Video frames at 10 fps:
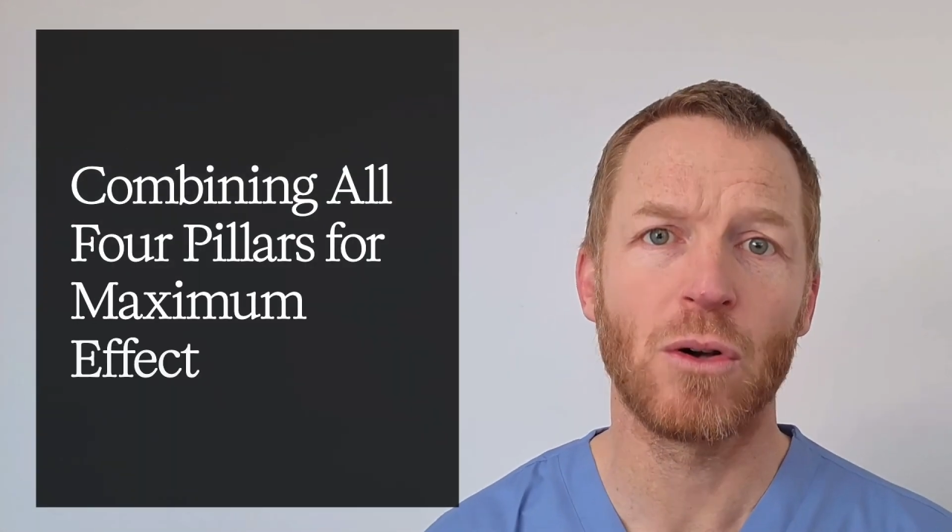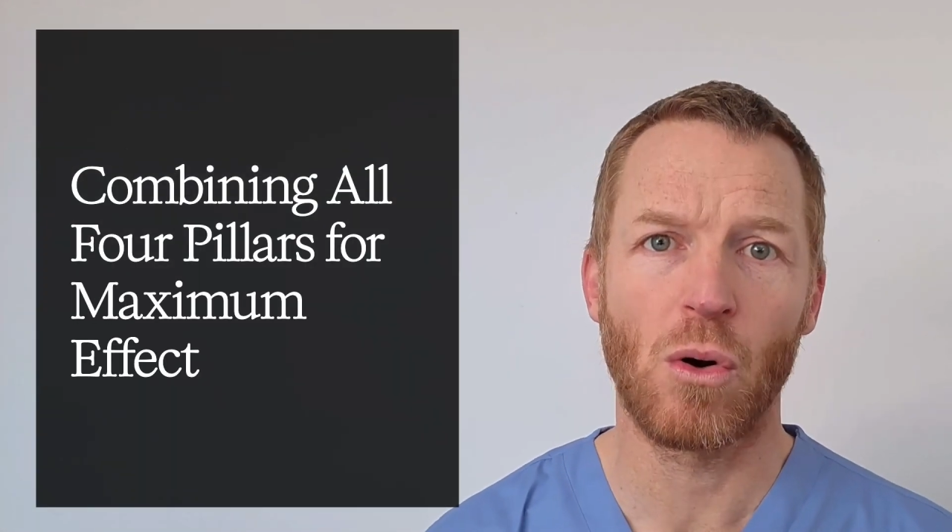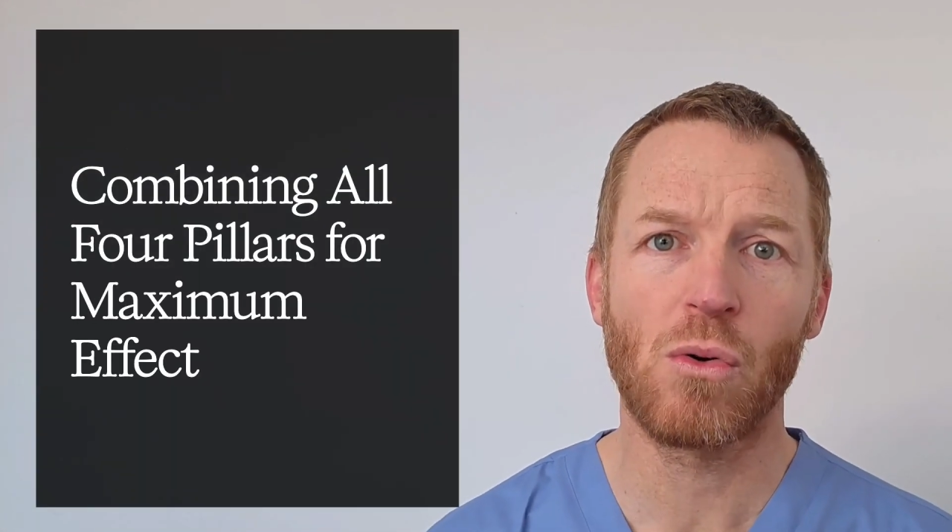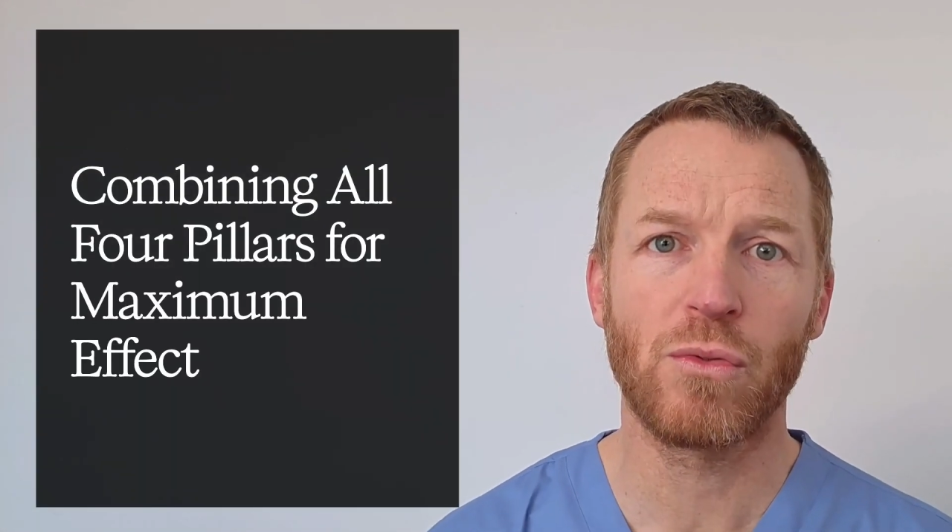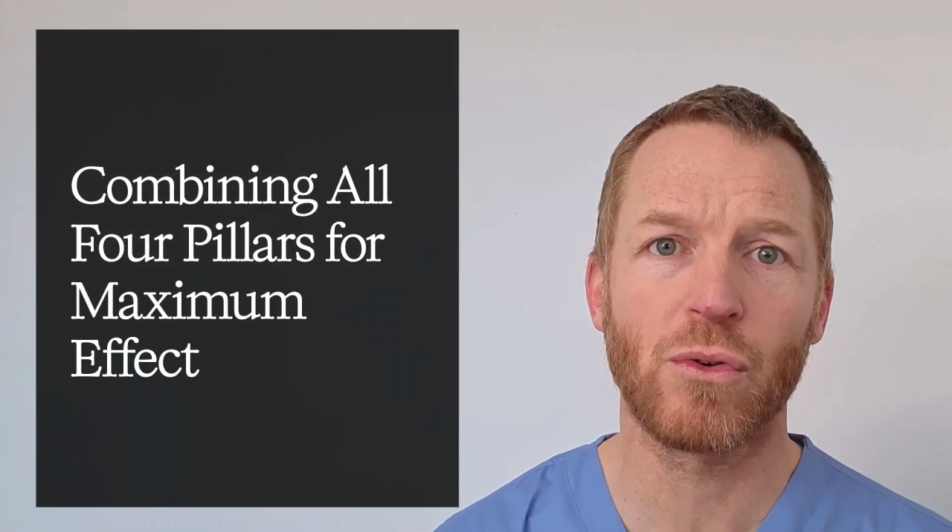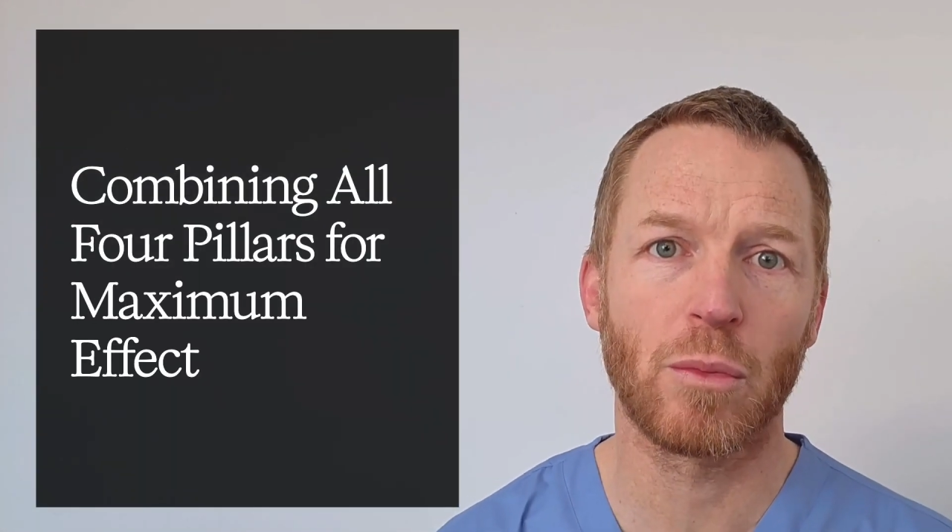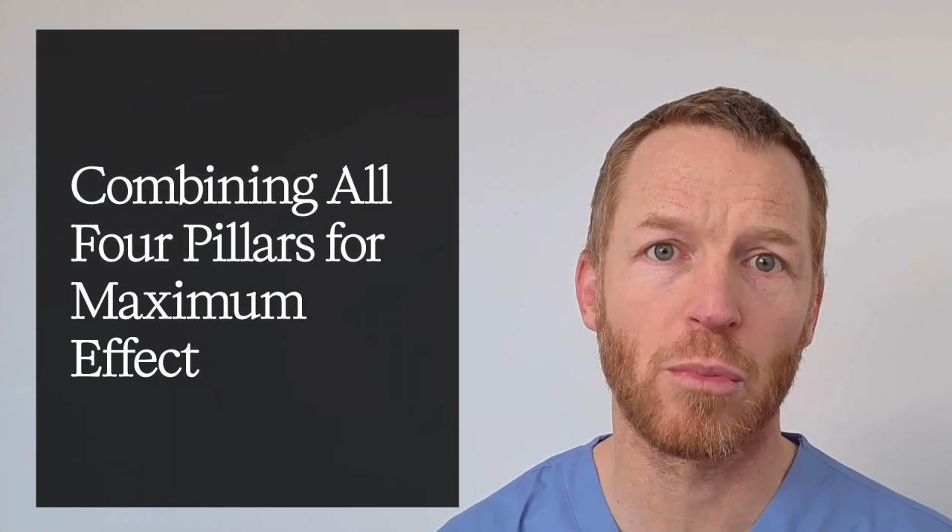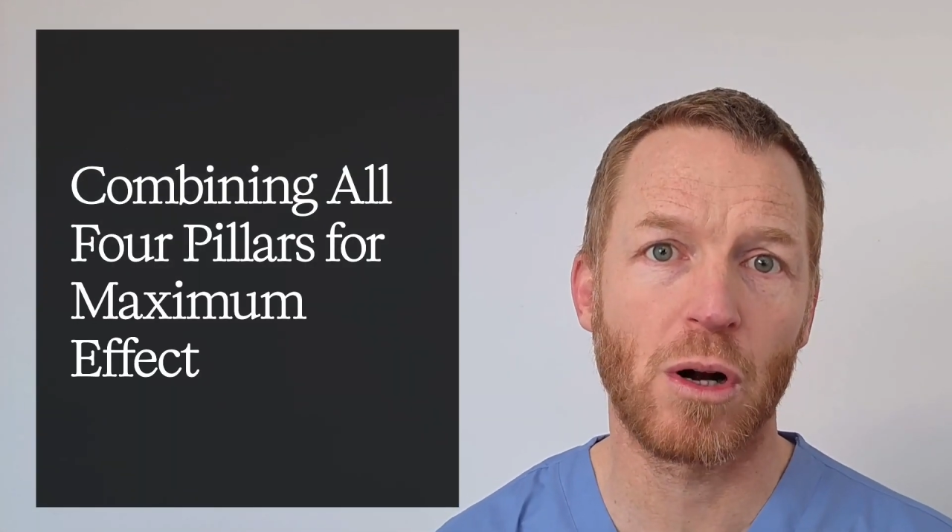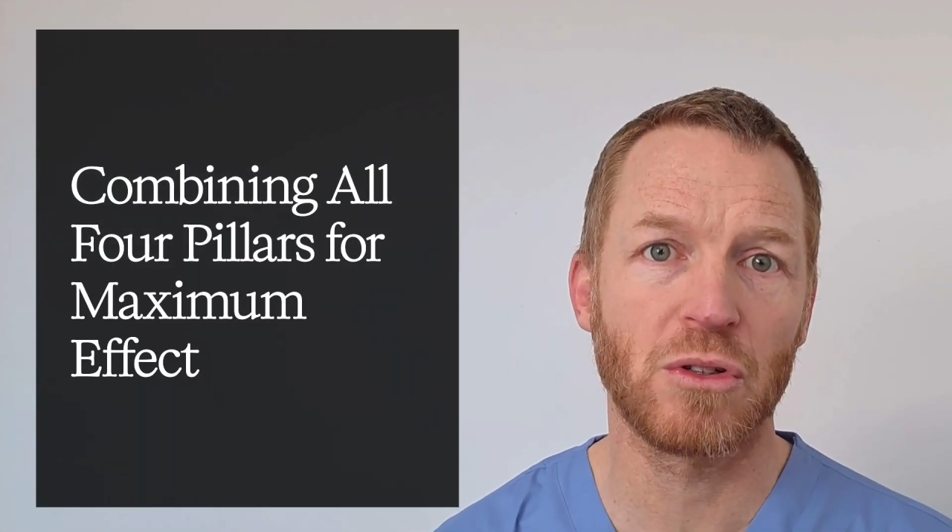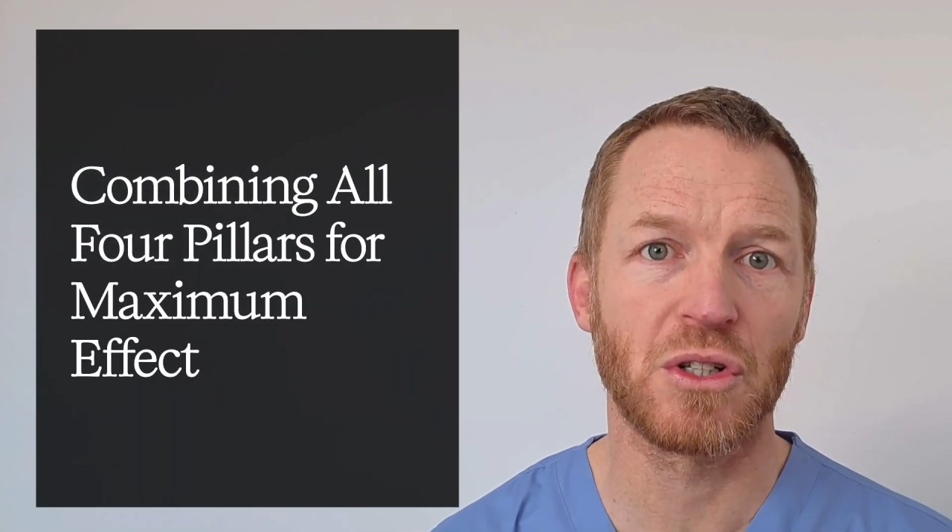all 4
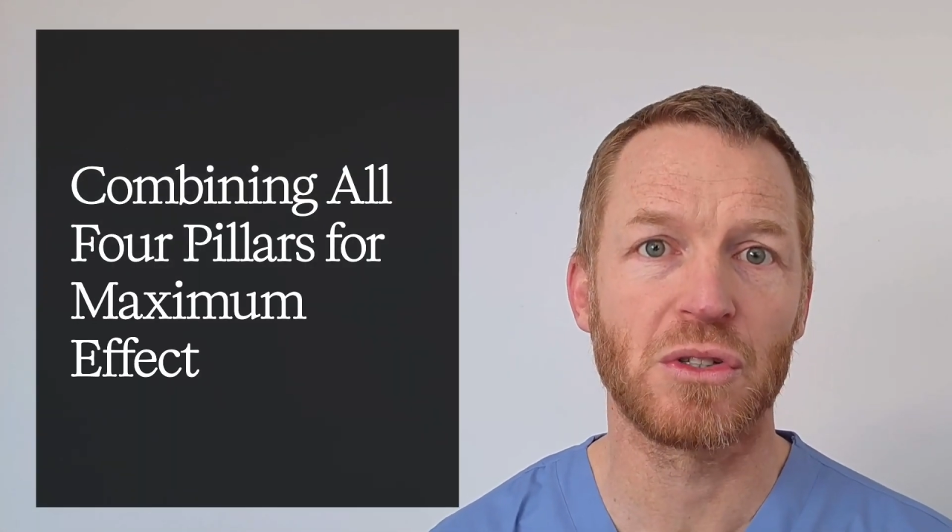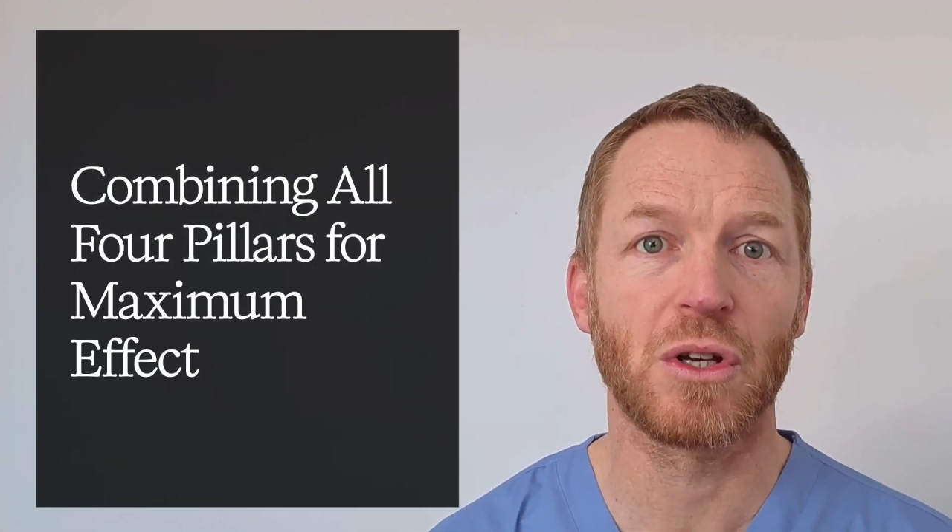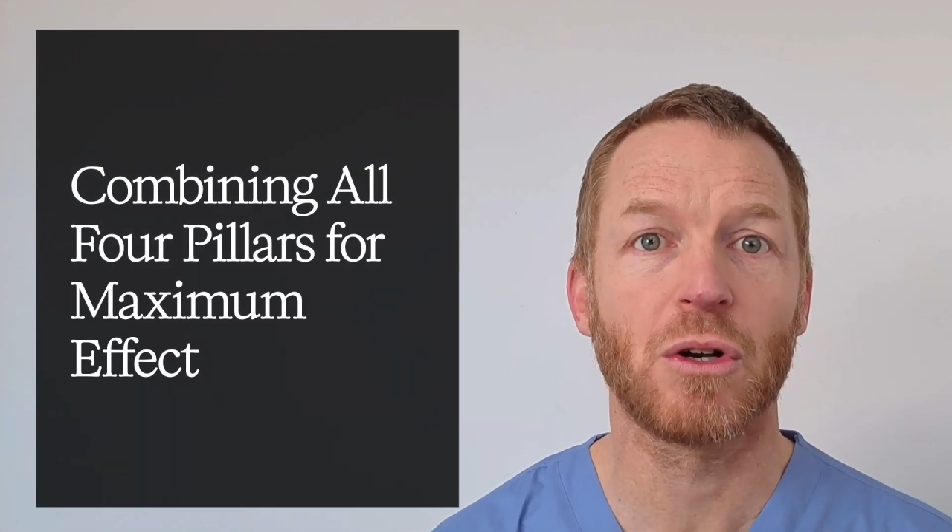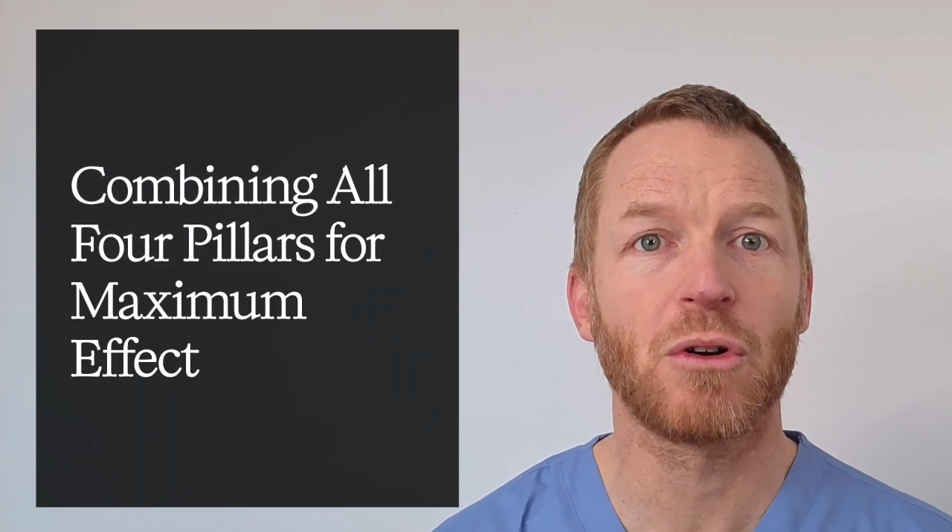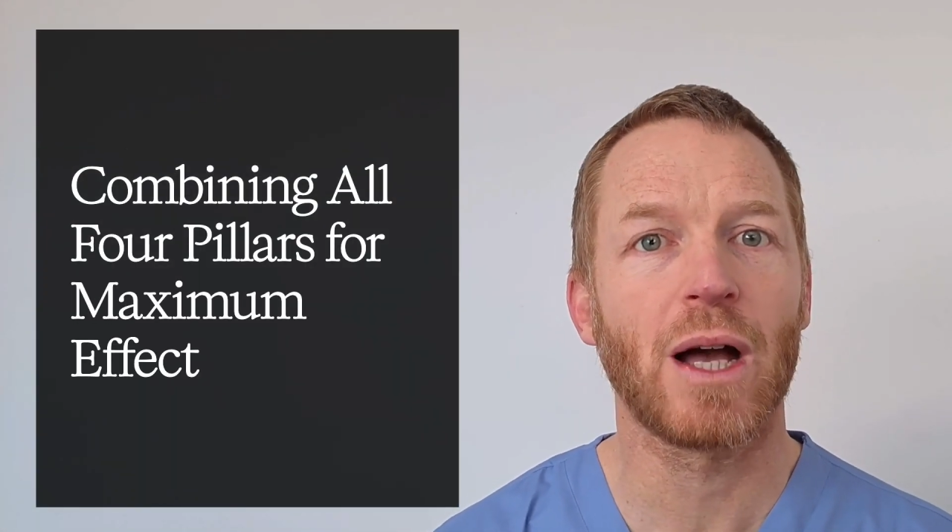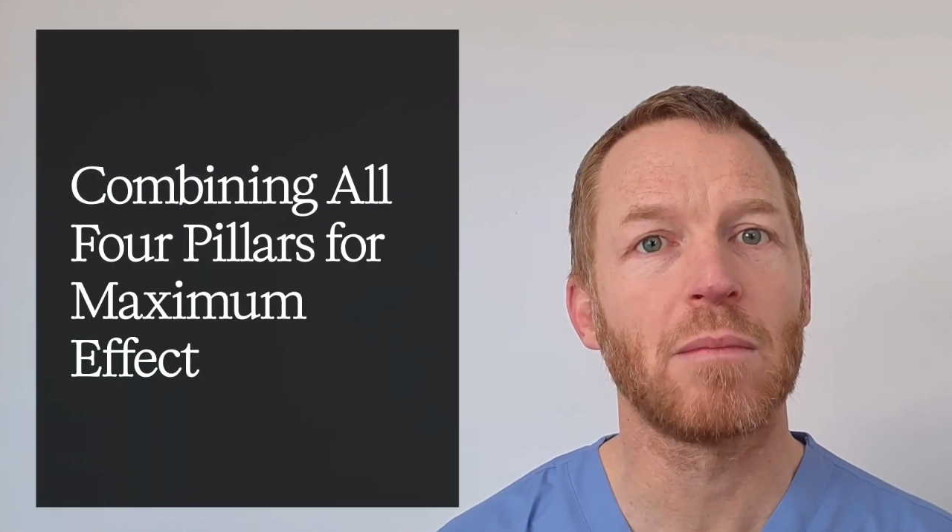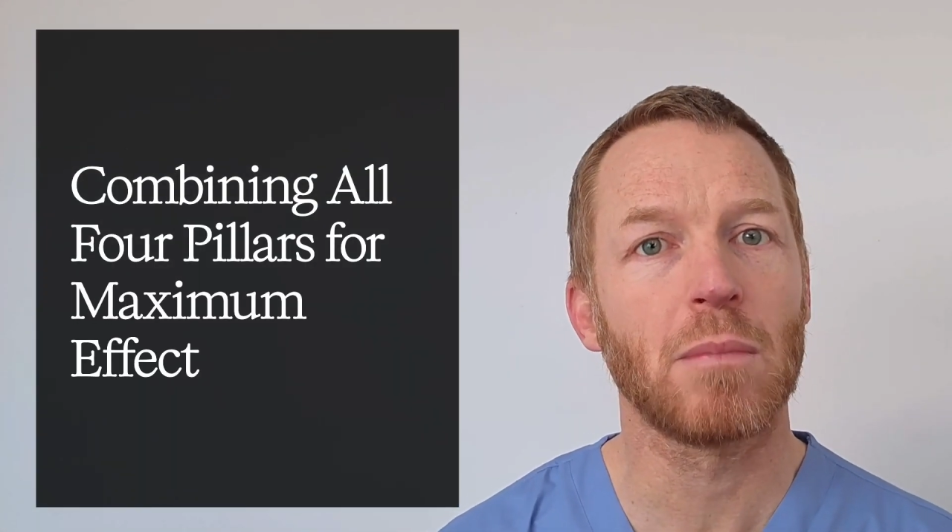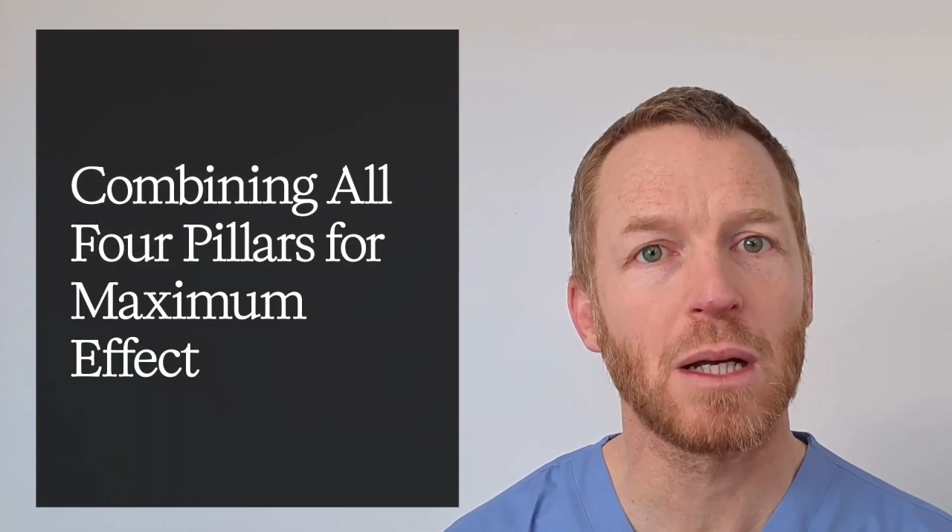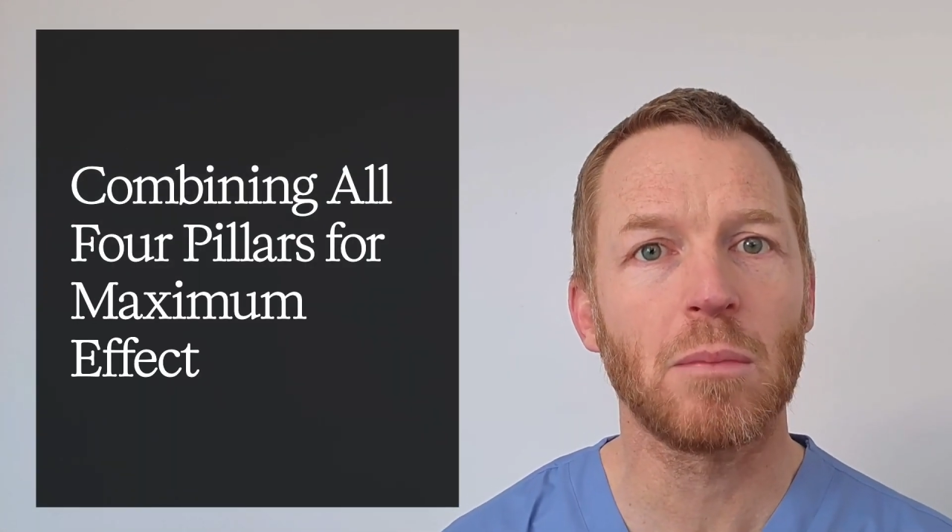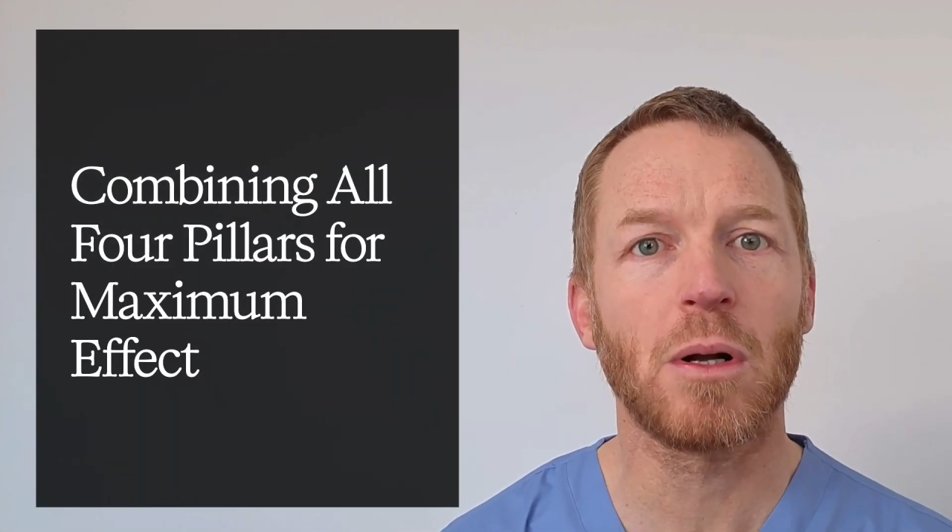approaches, you create
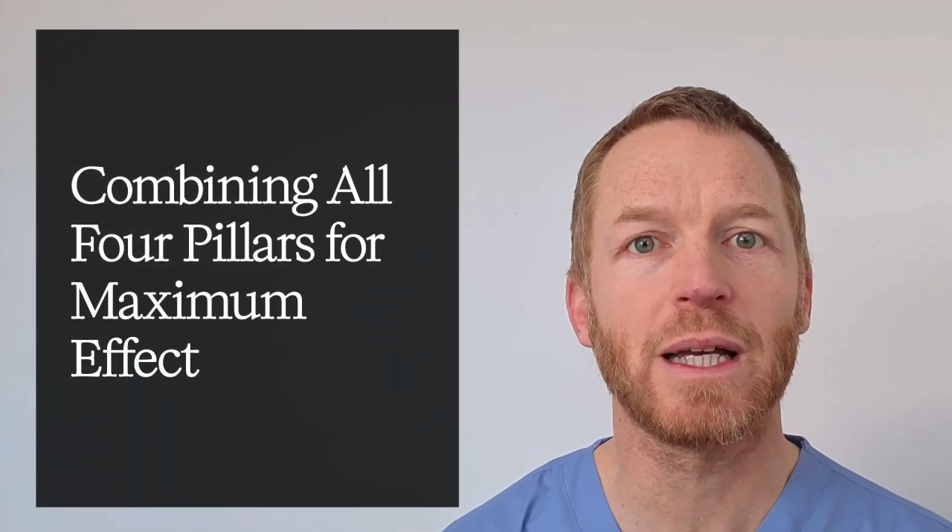metabolic